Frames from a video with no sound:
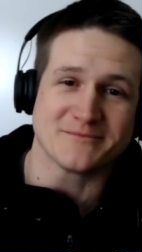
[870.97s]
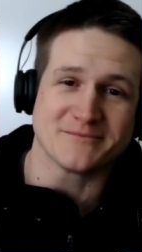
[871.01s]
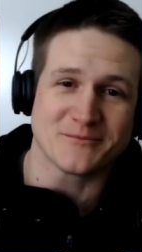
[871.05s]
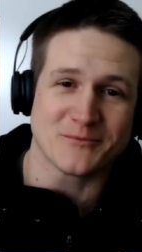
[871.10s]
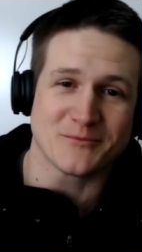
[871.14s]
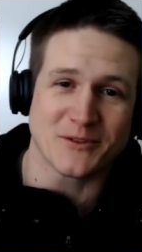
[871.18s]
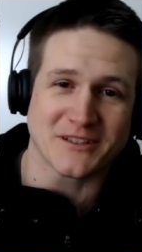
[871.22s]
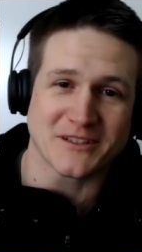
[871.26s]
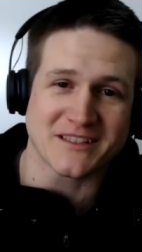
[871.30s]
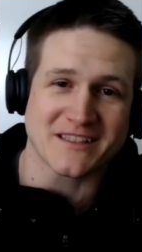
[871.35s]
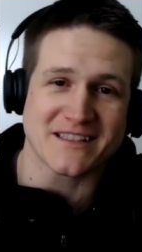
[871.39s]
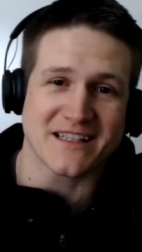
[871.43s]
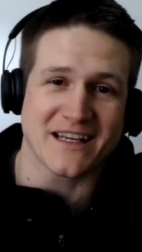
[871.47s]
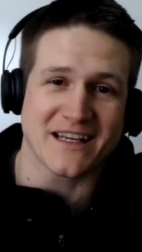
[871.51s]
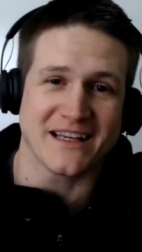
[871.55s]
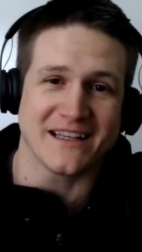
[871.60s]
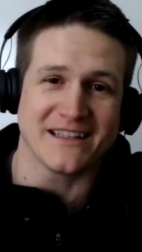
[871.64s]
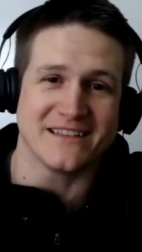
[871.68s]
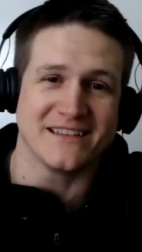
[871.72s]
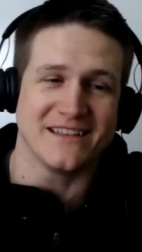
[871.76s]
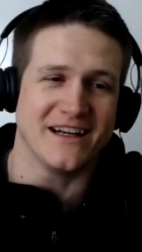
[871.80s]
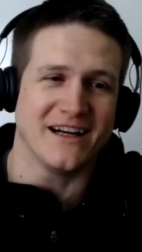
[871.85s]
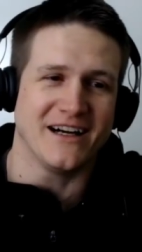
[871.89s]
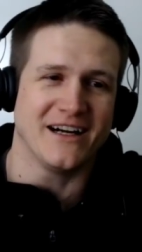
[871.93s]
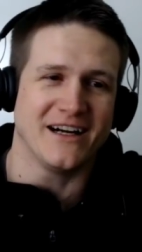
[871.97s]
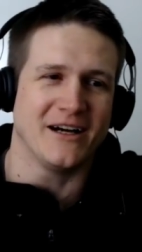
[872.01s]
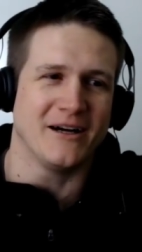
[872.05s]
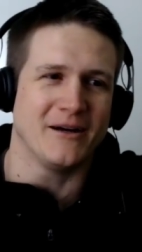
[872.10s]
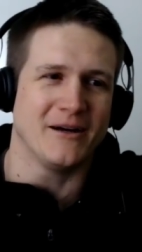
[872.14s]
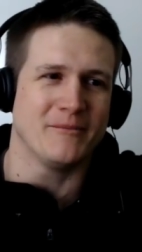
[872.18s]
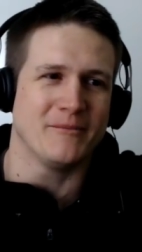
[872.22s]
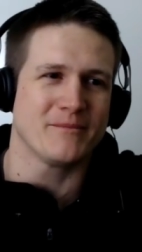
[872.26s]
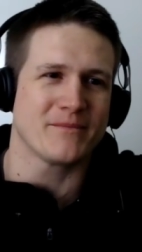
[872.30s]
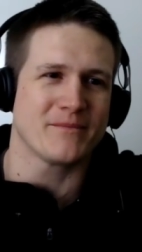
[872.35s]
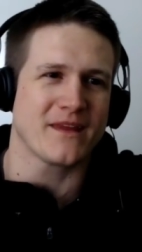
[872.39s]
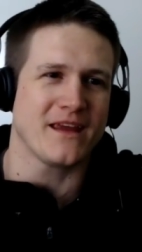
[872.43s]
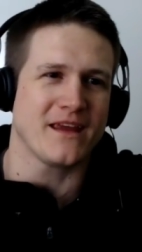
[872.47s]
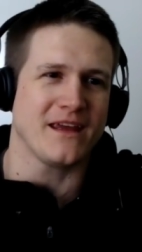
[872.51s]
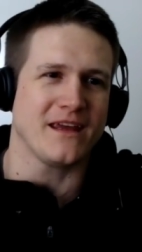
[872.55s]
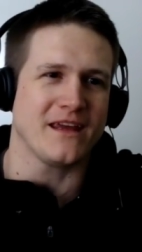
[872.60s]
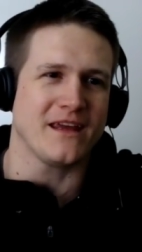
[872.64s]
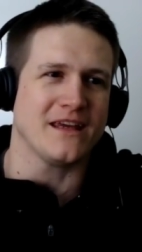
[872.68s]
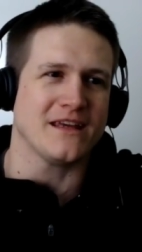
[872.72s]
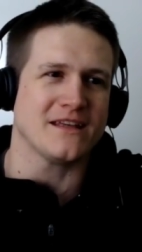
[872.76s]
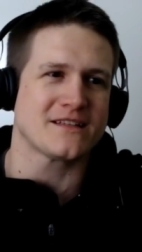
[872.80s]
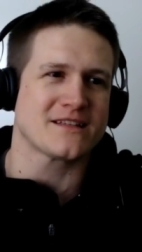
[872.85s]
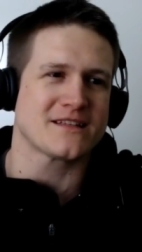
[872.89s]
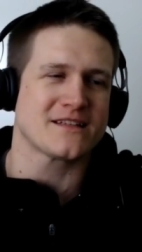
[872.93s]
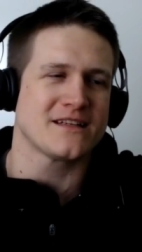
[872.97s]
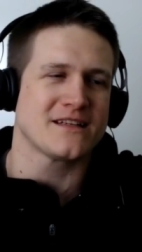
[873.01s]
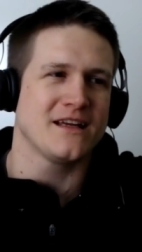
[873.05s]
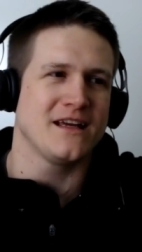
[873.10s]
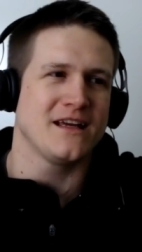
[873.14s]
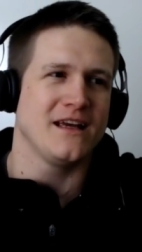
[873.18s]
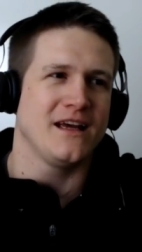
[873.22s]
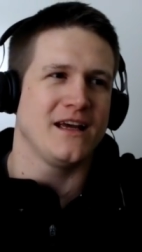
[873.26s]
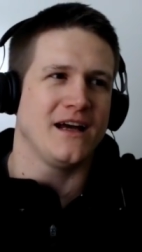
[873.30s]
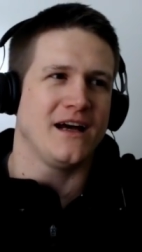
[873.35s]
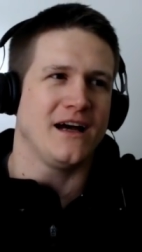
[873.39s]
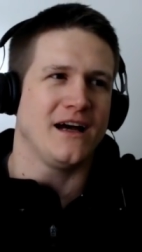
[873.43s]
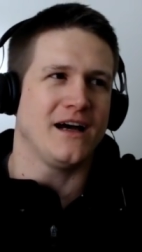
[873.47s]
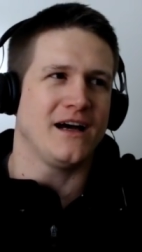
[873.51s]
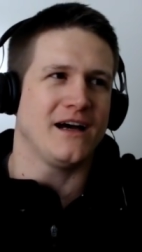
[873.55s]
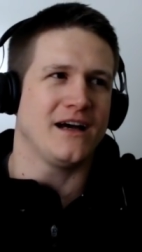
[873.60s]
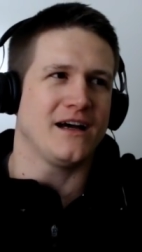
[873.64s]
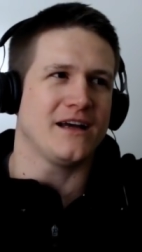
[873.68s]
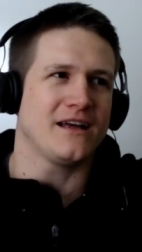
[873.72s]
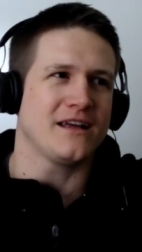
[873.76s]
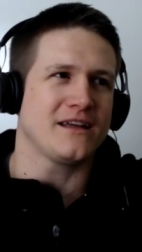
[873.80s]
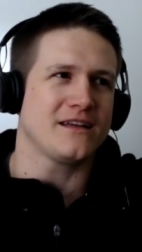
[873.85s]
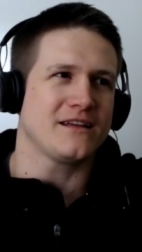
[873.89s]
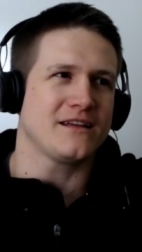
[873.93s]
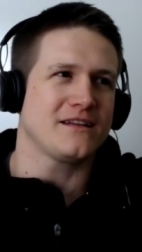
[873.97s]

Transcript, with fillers: Well said. Um it, it's uh